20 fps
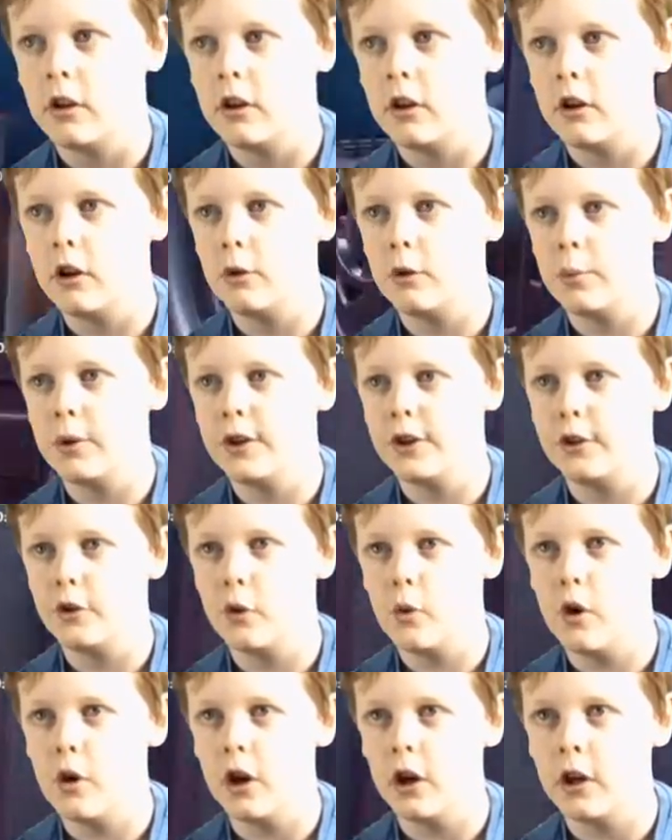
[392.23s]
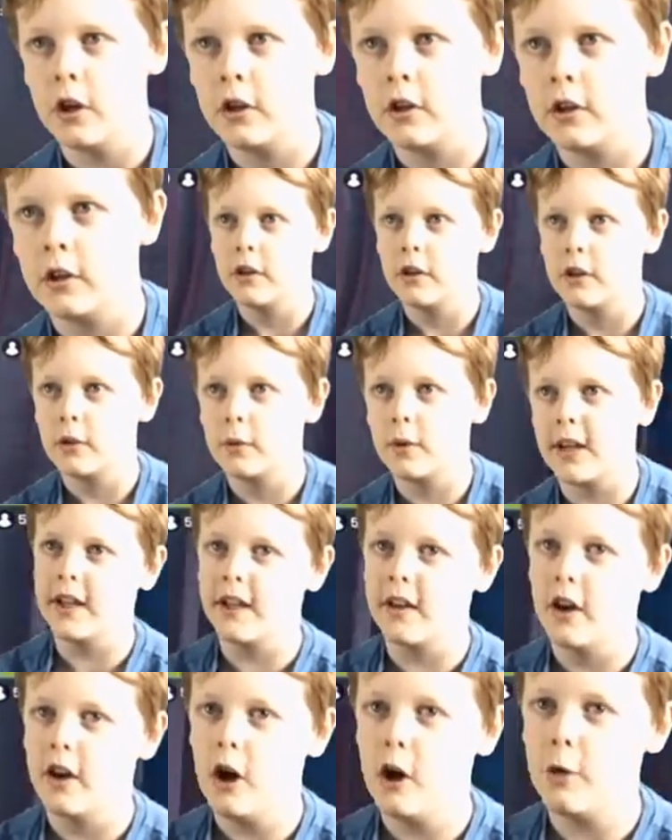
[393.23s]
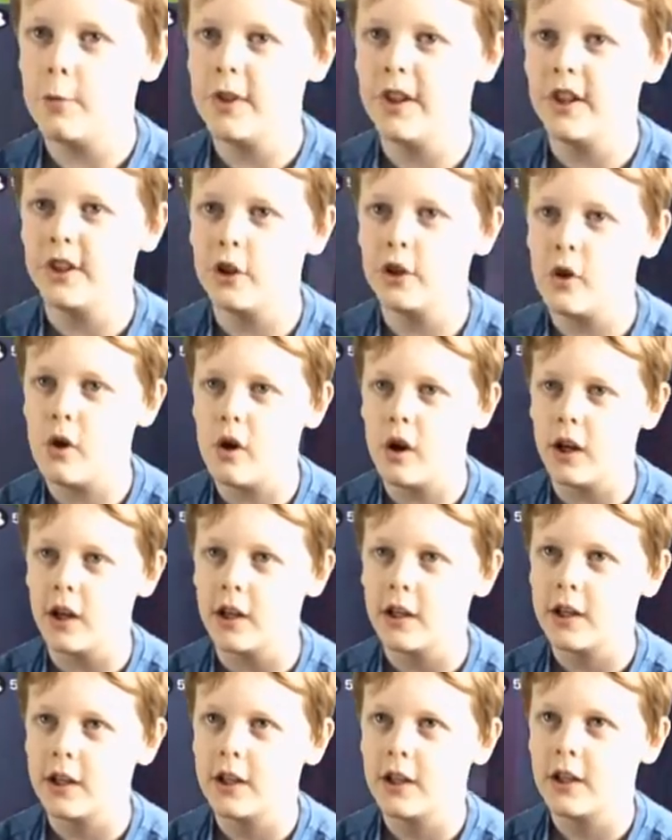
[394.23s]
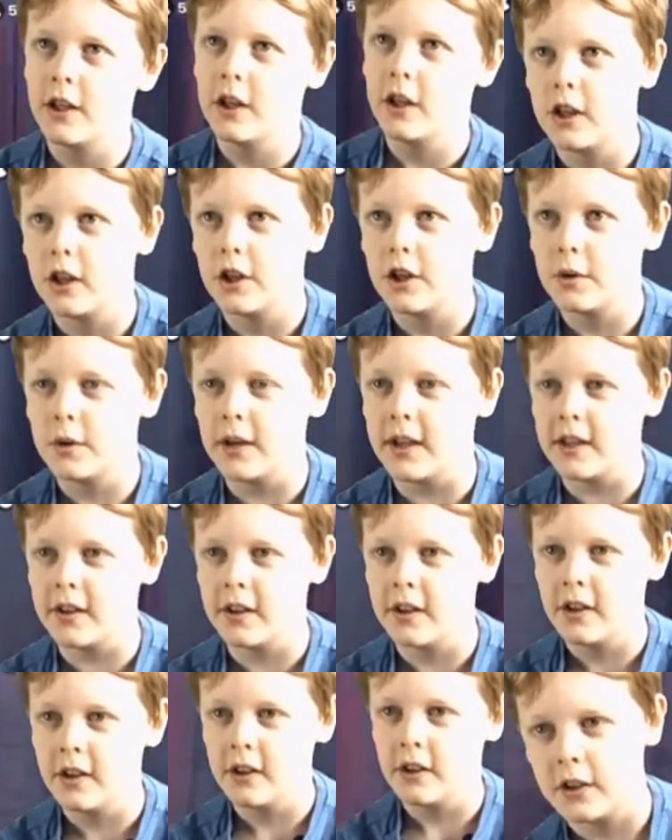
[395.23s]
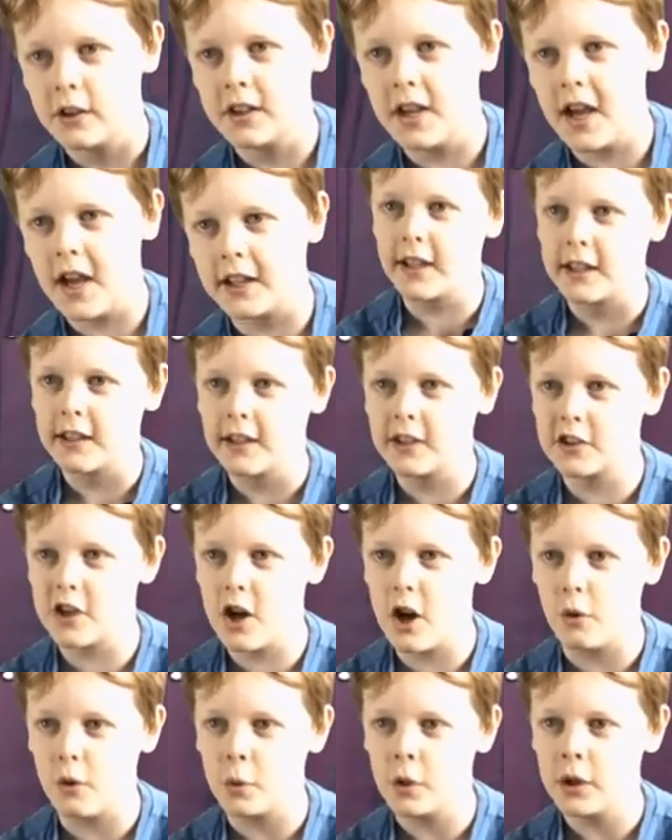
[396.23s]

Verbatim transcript: Open the door. Quick, open the door. Quick. Yeah, let's go.